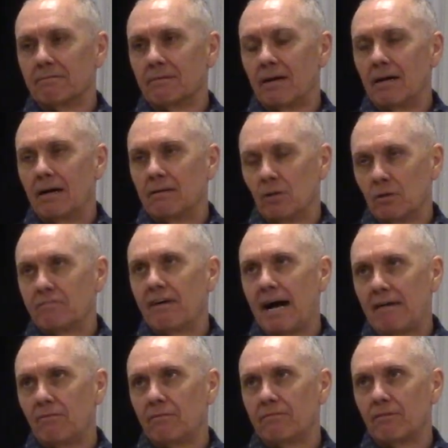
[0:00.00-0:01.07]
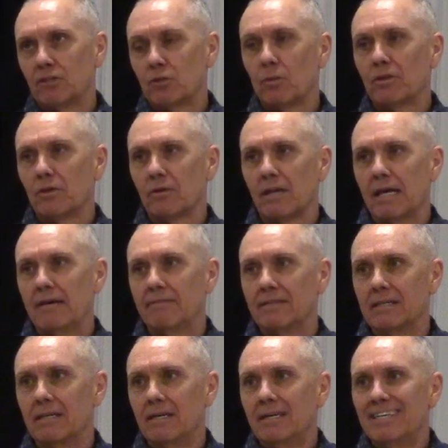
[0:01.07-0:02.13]
uh, Luke 5, verse 1 through
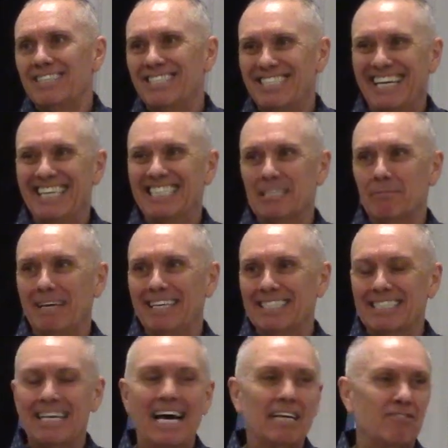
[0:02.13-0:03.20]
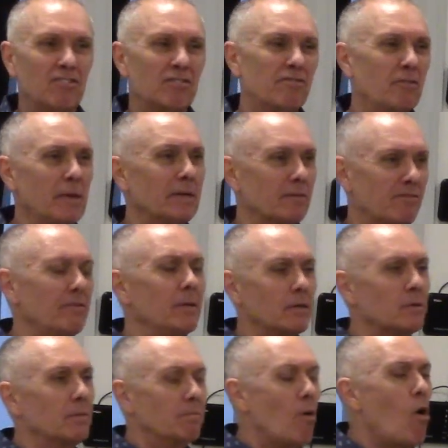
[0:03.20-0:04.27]
11, sheds an insight here.
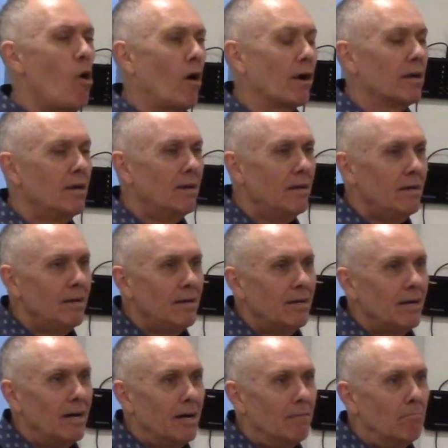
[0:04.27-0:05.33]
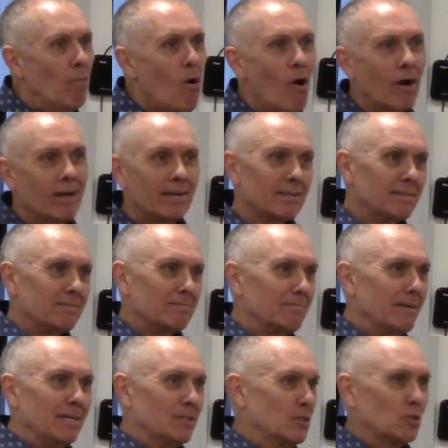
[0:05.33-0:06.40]
Figure of Mark. Uh, Mark
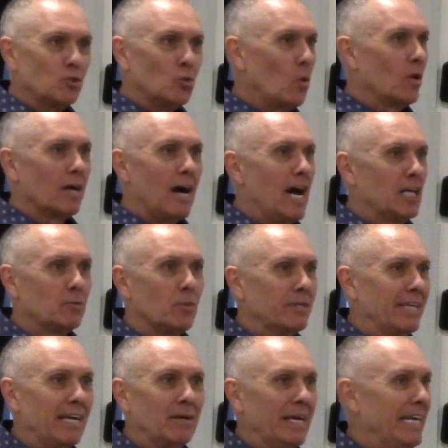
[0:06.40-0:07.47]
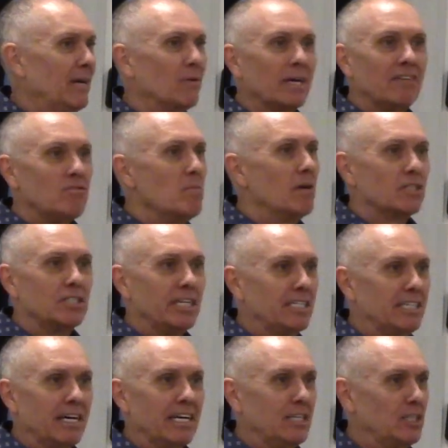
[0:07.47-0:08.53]
is the short gospel. he don't give you much
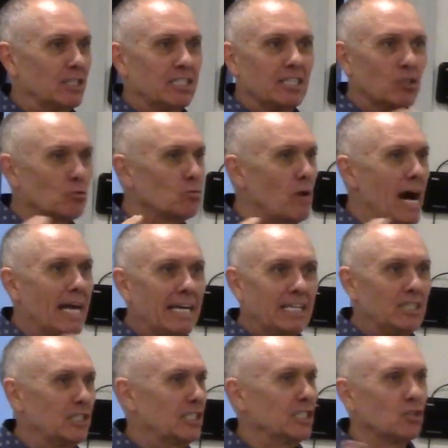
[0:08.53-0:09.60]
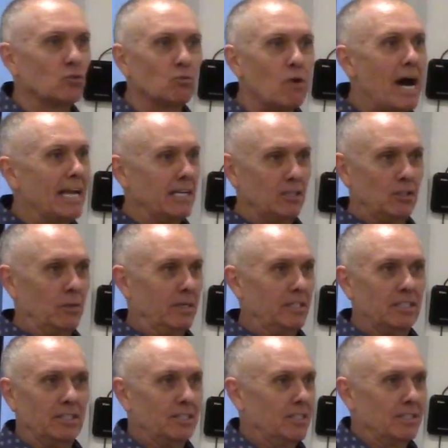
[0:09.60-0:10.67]
detail. He just gets right. He just gets right into it.
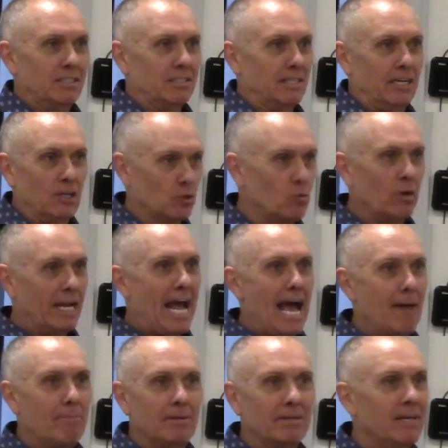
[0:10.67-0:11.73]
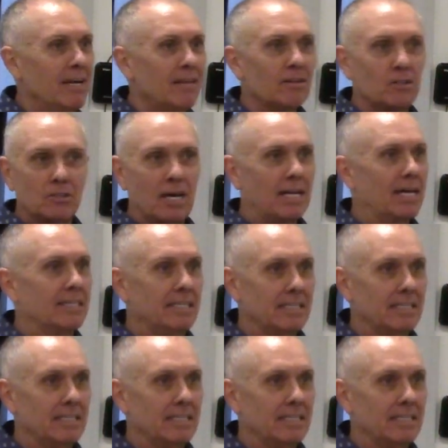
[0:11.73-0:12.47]
Just, just here's what happened. There's not a lot